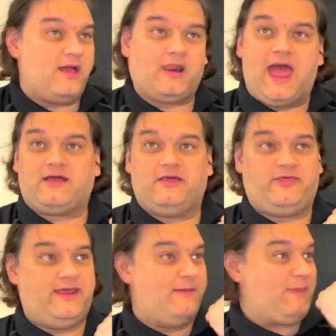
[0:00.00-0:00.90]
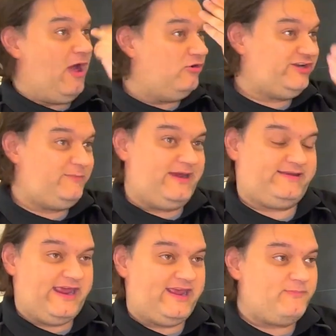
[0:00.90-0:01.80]
Like the
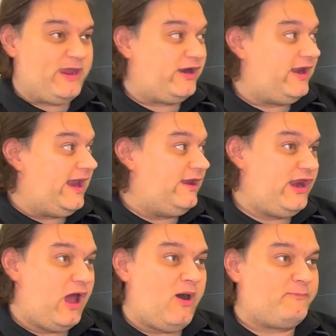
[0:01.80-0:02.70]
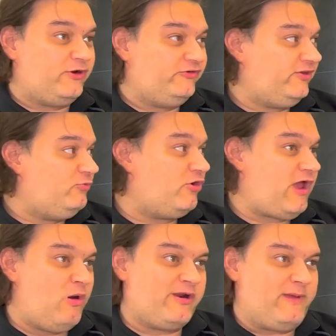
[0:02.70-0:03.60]
LGBT community. You know, a person will
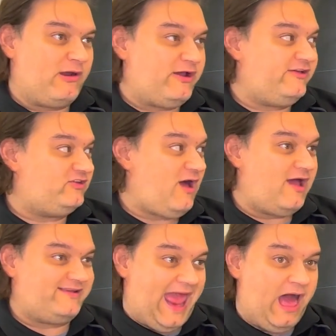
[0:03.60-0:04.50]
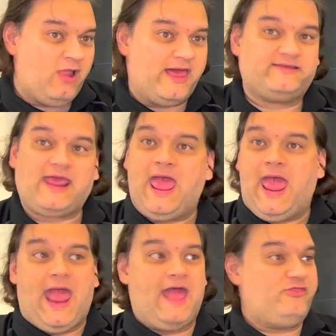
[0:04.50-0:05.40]
go on America's Got Talent
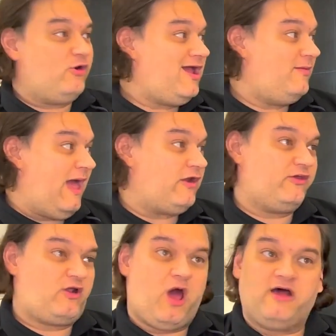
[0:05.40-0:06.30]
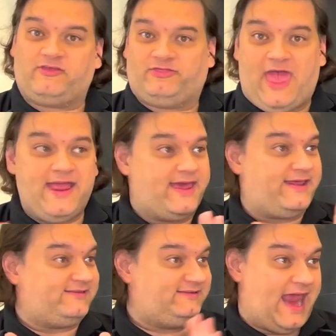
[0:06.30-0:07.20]
and they'll come out of the closet. They get
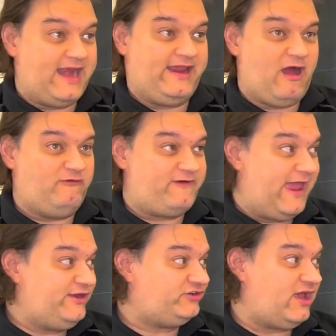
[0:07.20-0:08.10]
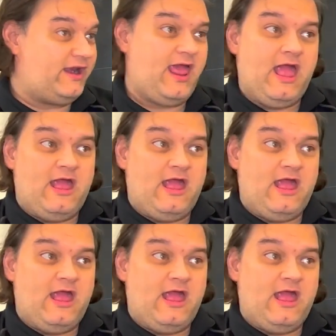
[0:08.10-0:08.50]
a standing ovation.